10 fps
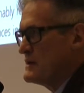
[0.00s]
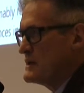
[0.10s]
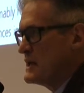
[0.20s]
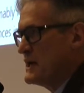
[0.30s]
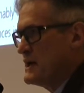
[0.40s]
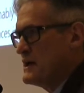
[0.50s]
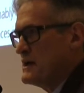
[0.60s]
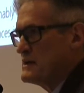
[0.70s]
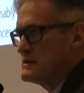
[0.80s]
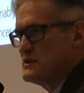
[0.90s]
Now
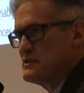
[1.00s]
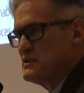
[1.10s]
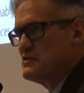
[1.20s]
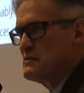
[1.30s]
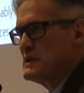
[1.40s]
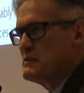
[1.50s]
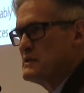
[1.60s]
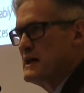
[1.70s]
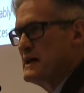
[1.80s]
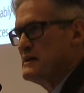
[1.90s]
I tend to disagree with
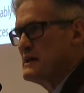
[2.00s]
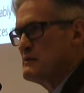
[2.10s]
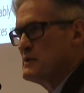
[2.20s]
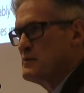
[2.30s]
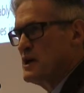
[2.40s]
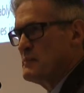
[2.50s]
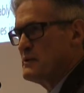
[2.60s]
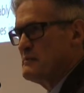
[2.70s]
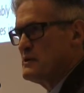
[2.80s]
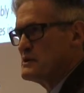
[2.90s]
that. I think with a
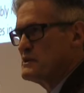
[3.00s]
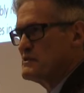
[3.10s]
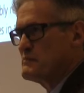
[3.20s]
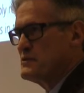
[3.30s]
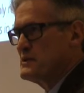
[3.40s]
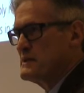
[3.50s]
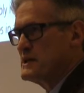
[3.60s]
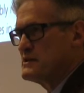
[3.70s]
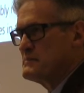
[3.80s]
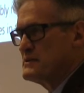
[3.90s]
proper multidisciplinary
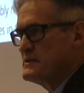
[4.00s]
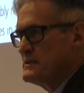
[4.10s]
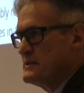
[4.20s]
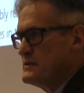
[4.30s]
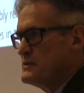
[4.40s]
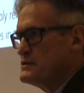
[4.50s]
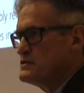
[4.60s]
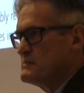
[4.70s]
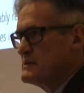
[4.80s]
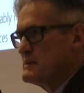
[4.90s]
management, you
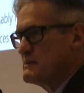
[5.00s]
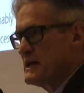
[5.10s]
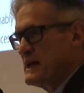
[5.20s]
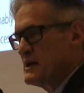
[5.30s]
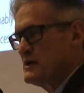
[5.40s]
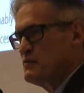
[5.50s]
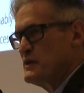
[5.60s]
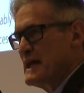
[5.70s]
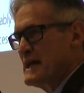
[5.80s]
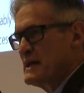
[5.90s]
should be able to handle it.
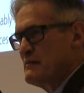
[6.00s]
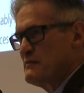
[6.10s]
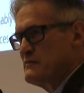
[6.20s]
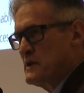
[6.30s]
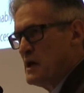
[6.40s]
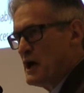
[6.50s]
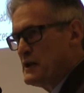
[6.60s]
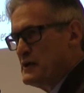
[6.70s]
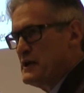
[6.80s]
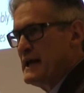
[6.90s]
We handle
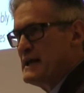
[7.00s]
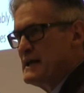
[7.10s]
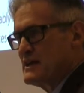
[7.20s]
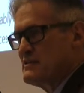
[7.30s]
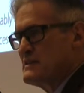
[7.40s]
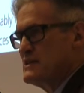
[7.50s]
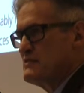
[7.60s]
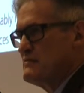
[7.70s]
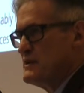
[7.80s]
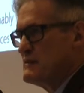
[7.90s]
other head and neck
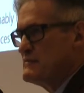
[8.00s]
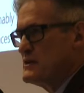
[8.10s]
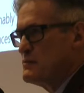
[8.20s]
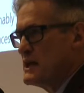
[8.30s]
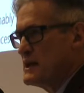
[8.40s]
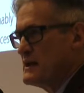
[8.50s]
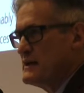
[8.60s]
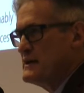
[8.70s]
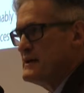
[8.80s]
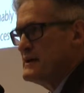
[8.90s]
sites very, very well,
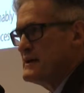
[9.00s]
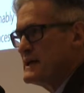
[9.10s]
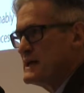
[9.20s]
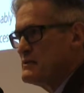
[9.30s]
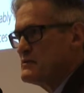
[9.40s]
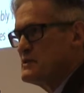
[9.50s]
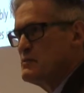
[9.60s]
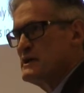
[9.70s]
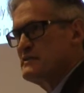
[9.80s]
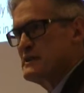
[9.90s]
and I don't see
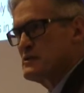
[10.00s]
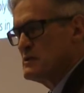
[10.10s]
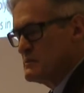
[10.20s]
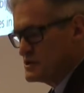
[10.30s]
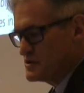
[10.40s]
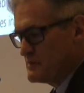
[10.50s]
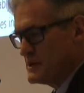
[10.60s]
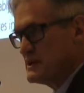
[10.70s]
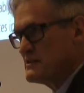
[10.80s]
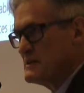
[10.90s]
why sarcoma should be
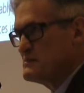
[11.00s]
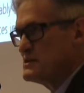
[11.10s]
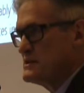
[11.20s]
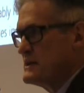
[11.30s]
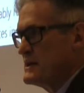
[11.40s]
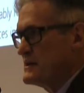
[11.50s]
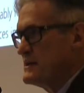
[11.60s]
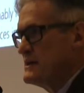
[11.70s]
the exception in that.